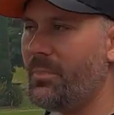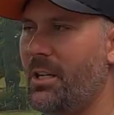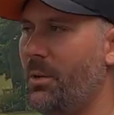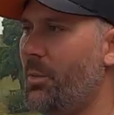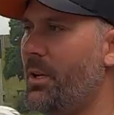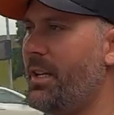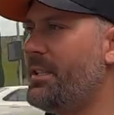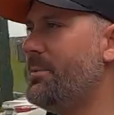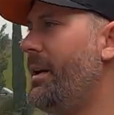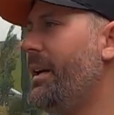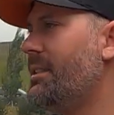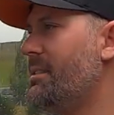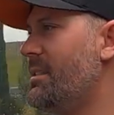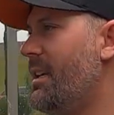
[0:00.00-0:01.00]
you would
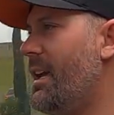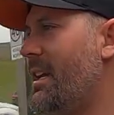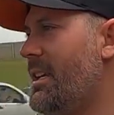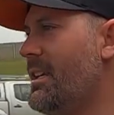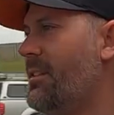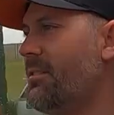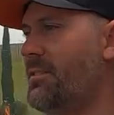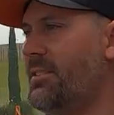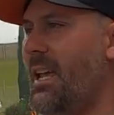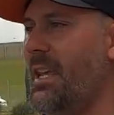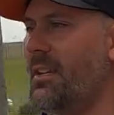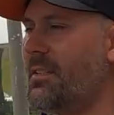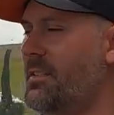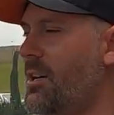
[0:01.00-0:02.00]
expect any
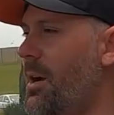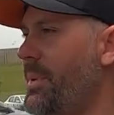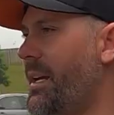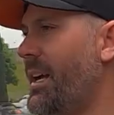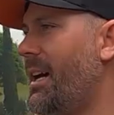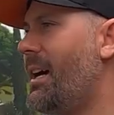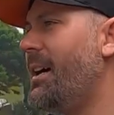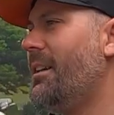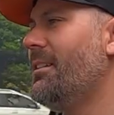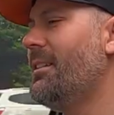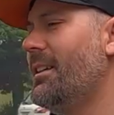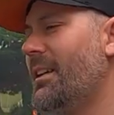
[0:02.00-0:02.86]
standard type of car.